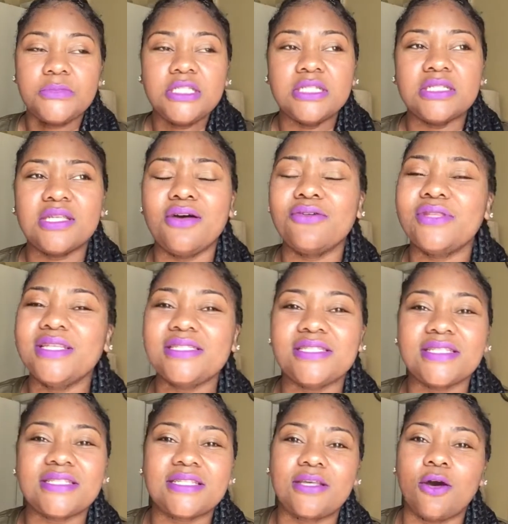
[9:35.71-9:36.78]
So this
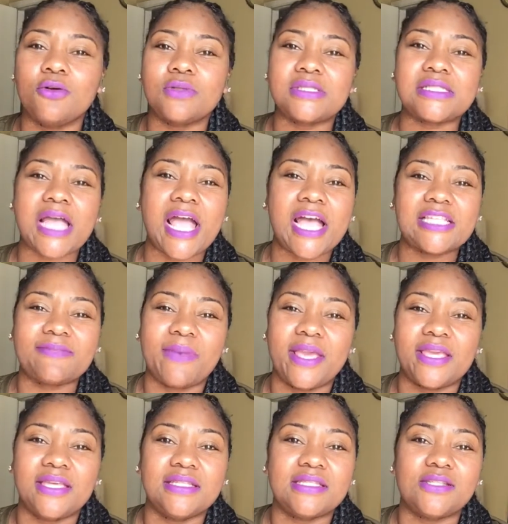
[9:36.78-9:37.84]
just ties back
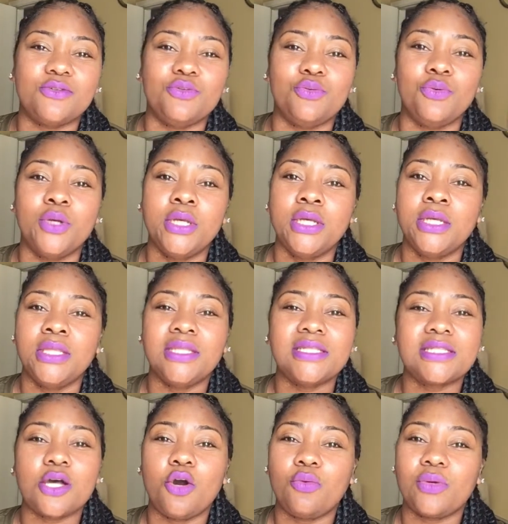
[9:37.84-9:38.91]
into this
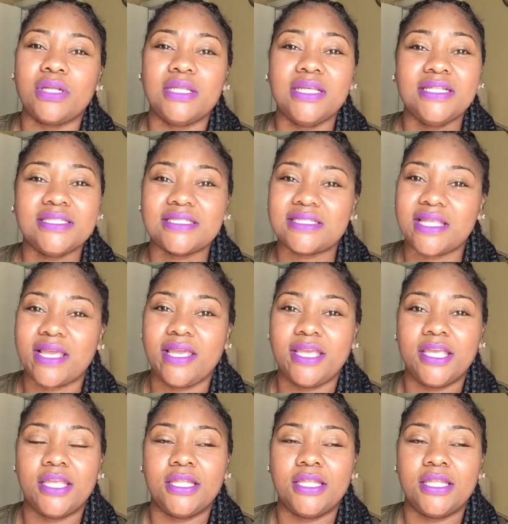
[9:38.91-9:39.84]
whole religious thing.